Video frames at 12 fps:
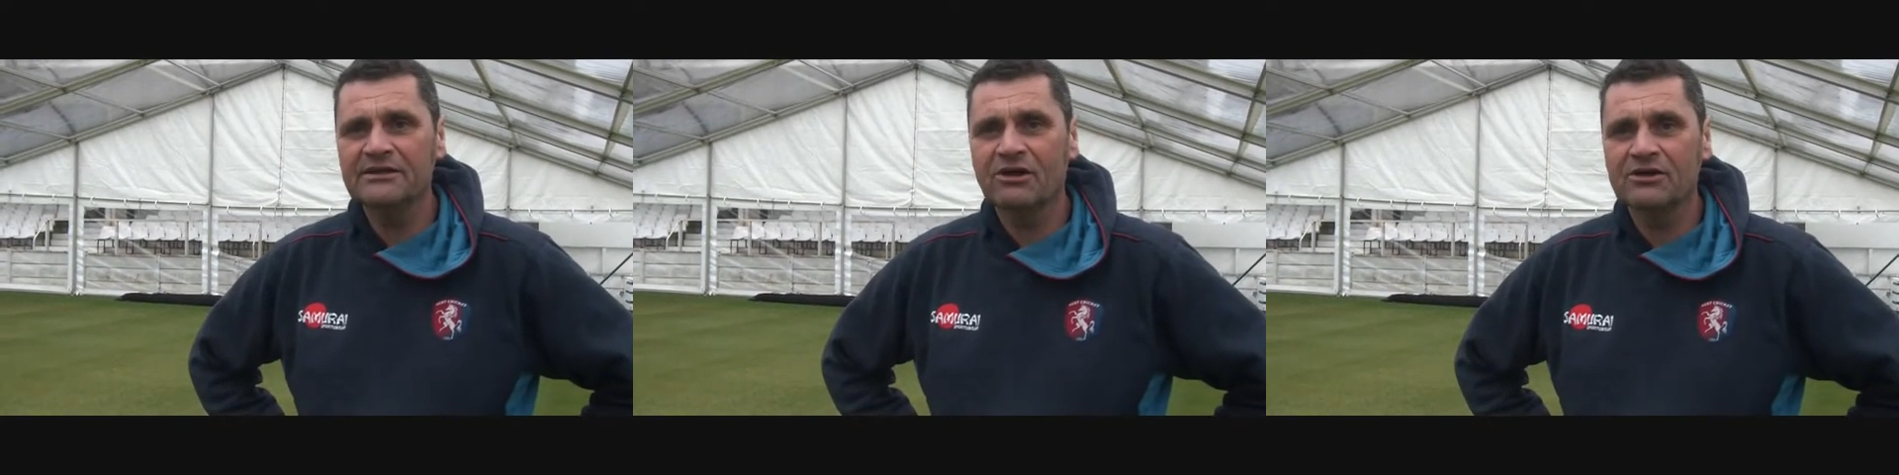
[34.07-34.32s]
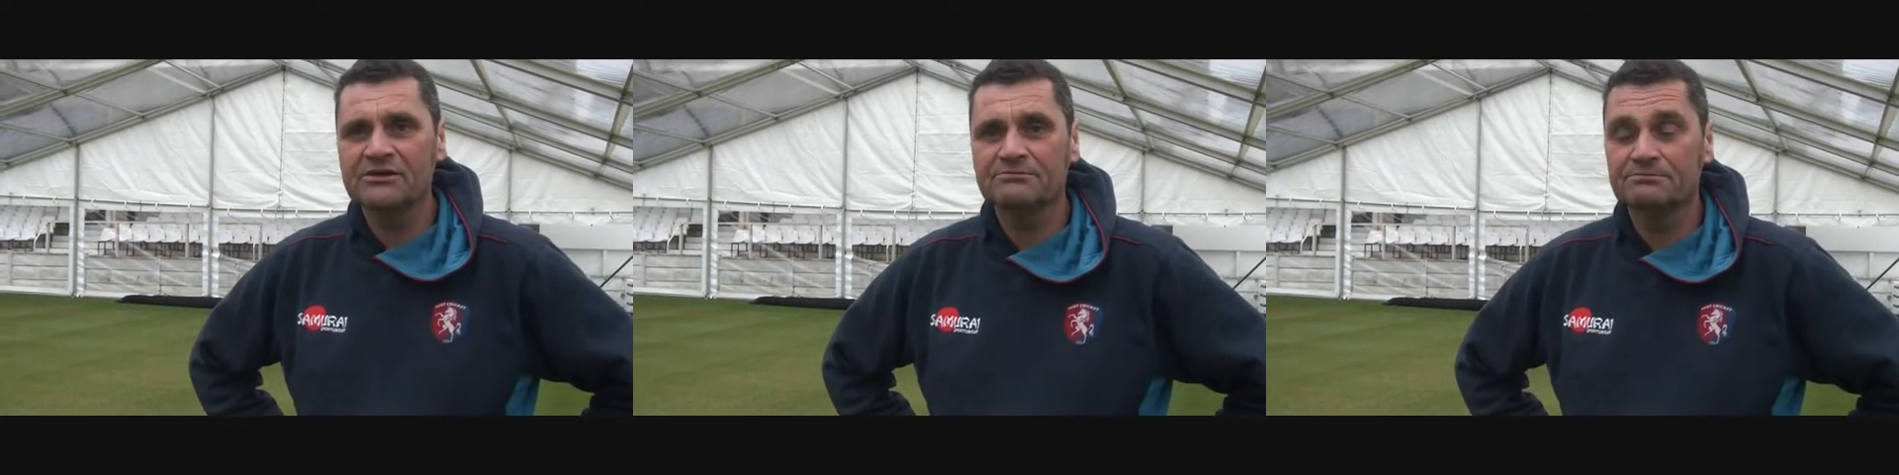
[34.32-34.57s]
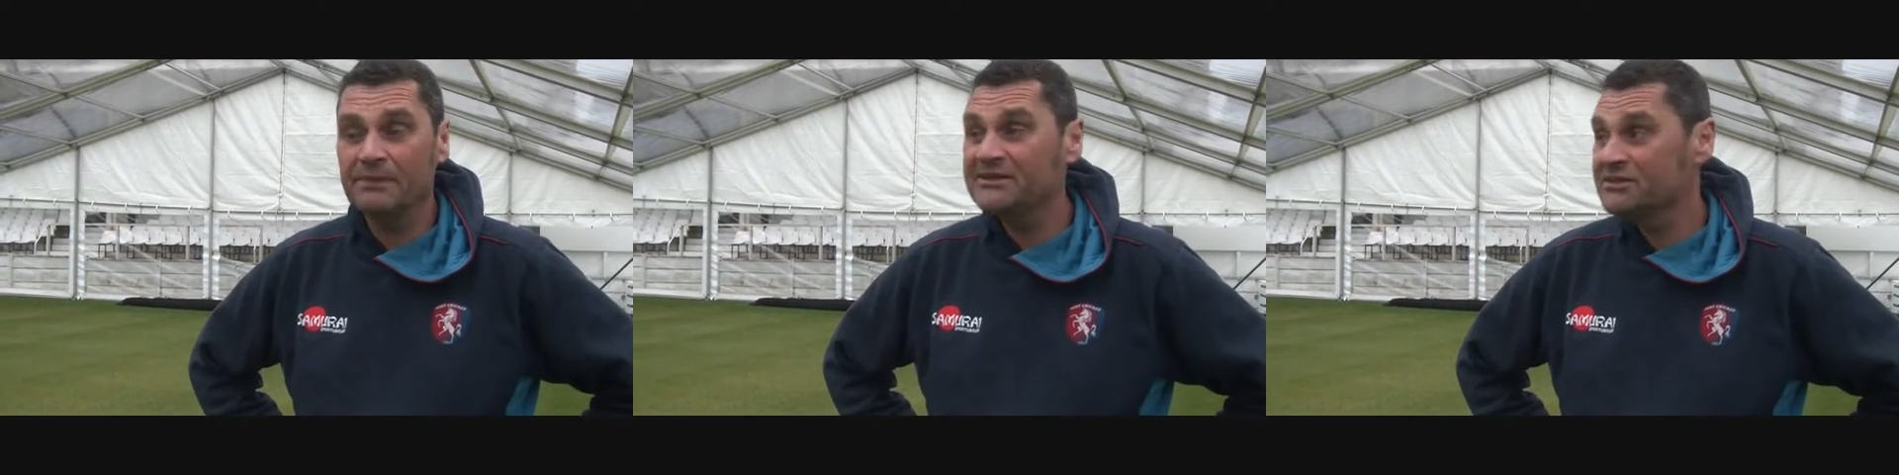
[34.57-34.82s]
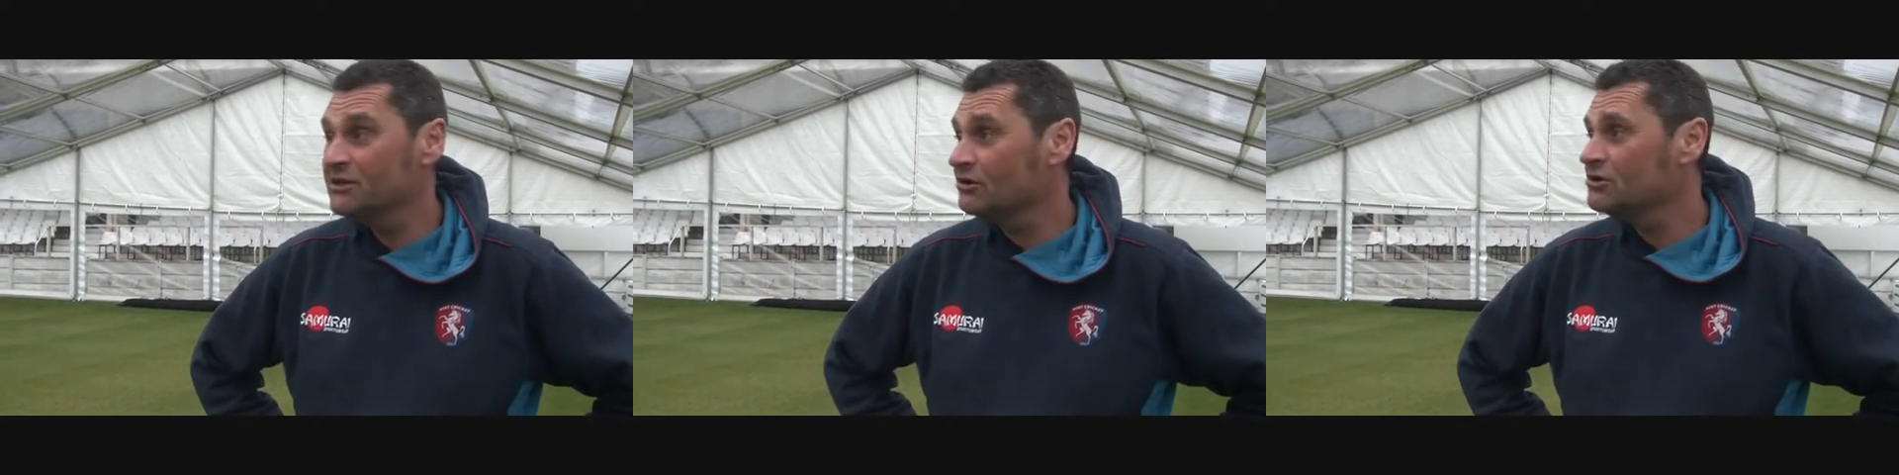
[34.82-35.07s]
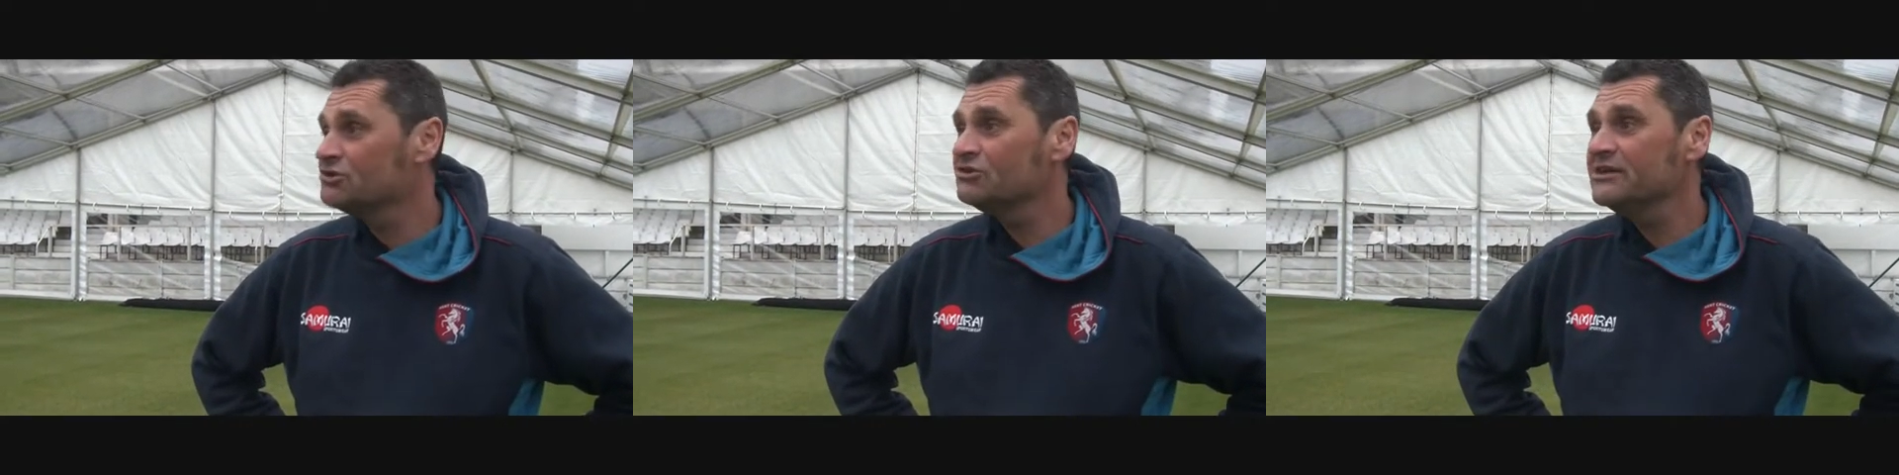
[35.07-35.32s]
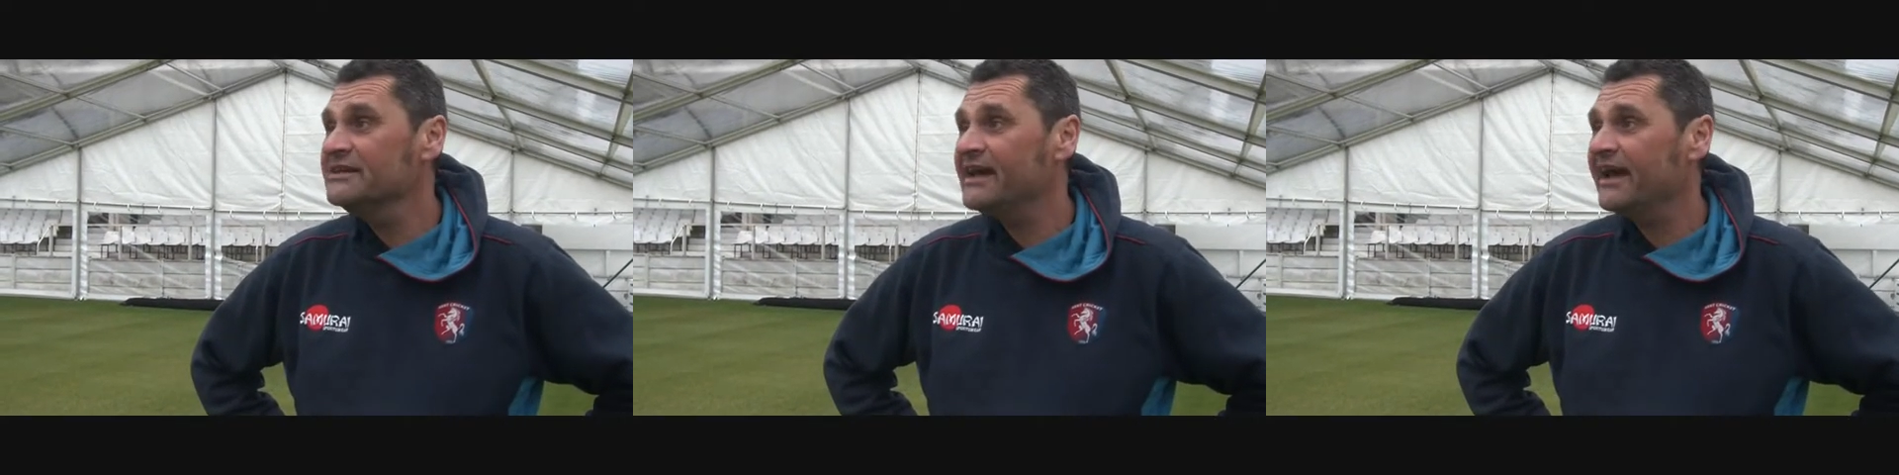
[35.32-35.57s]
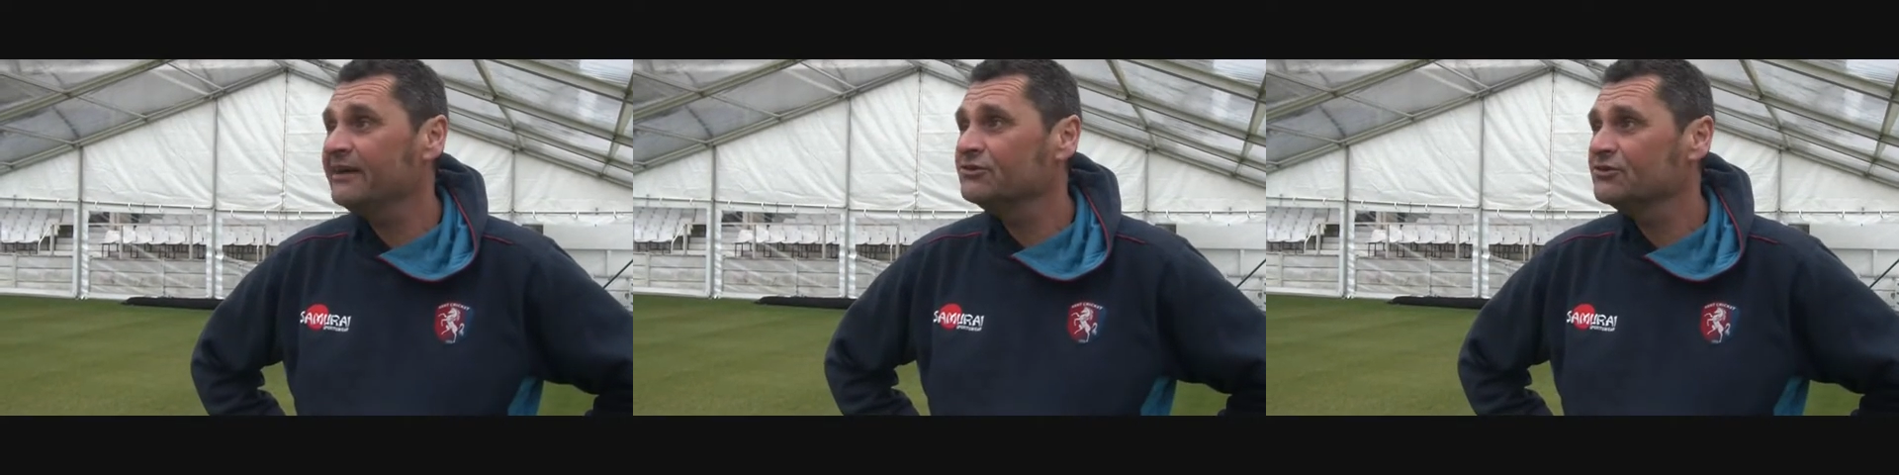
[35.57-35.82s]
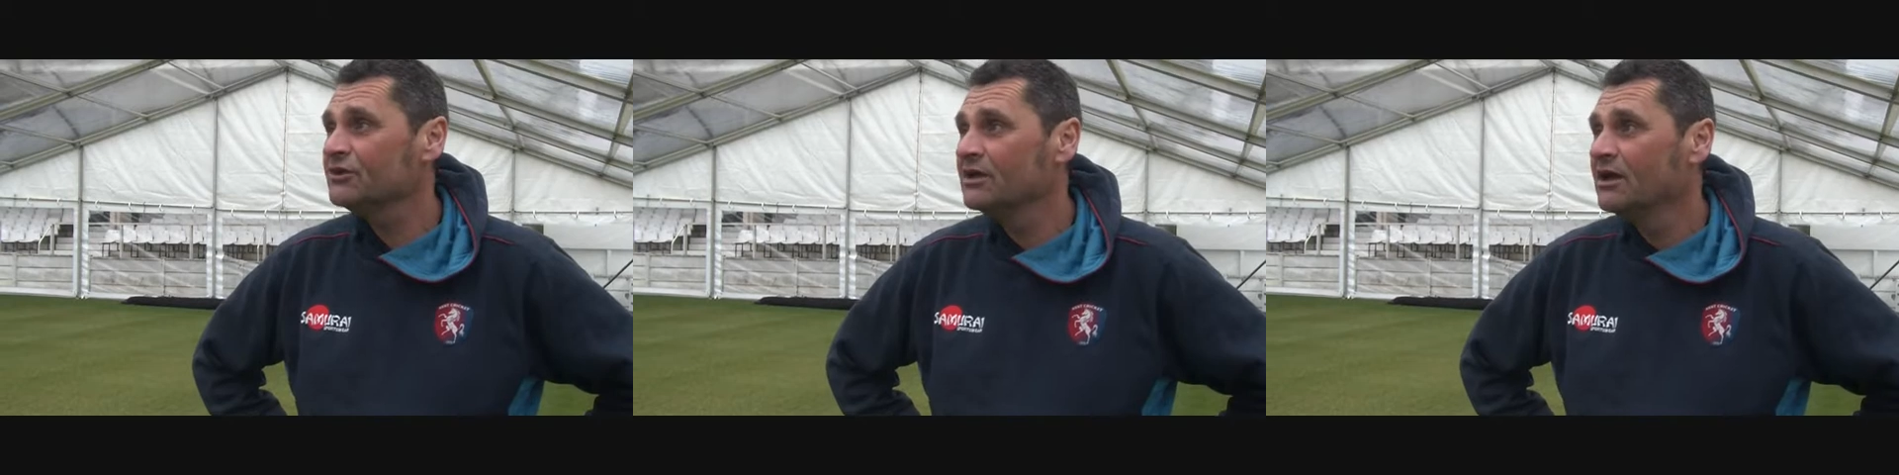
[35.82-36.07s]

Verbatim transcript: like basically like a greenhouse.